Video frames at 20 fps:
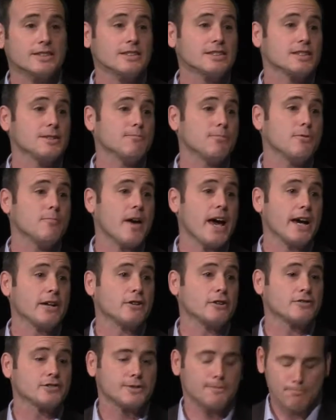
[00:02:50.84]
is a simple
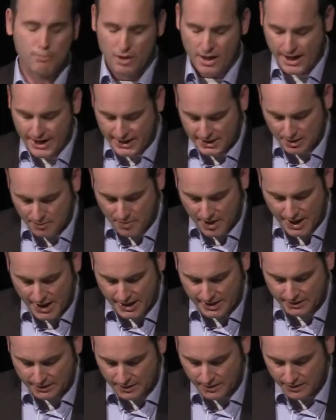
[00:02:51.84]
matter of supply and
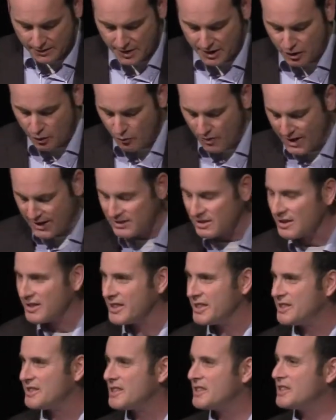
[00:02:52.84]
demand. The U.S.
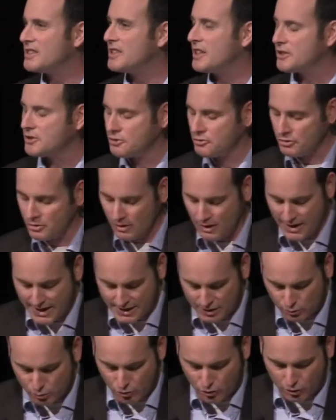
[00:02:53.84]
leads the
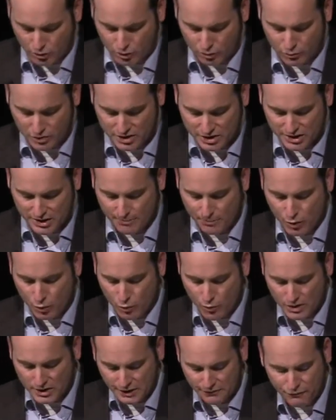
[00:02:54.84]
industrialized world with some
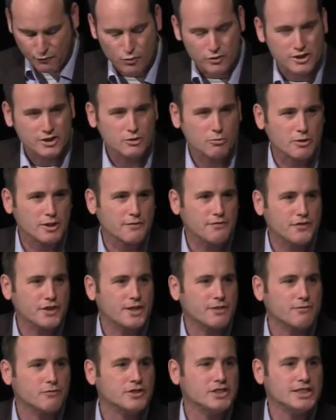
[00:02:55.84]
24 square
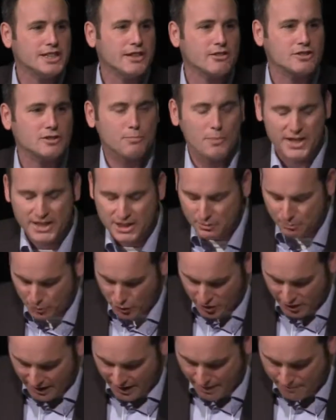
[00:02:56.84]
feet of retail space
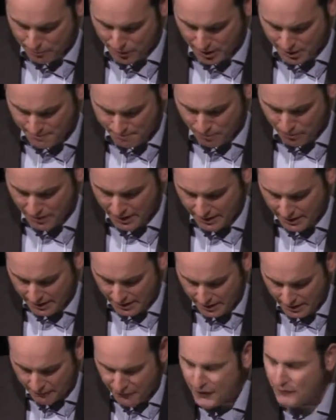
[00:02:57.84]
per capita,
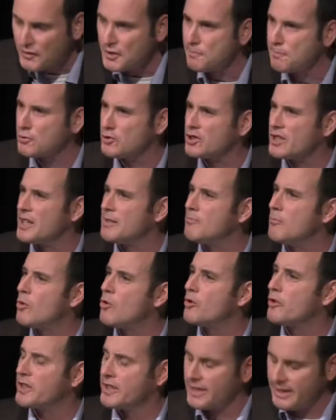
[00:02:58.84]
50%
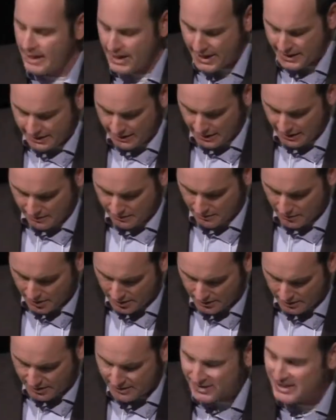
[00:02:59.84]
more than Canada,
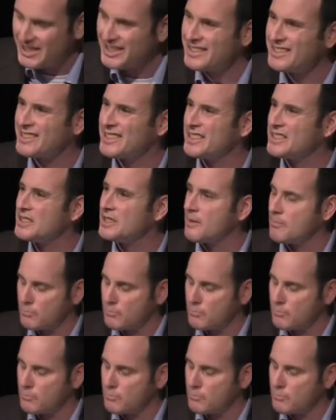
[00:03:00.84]
the distant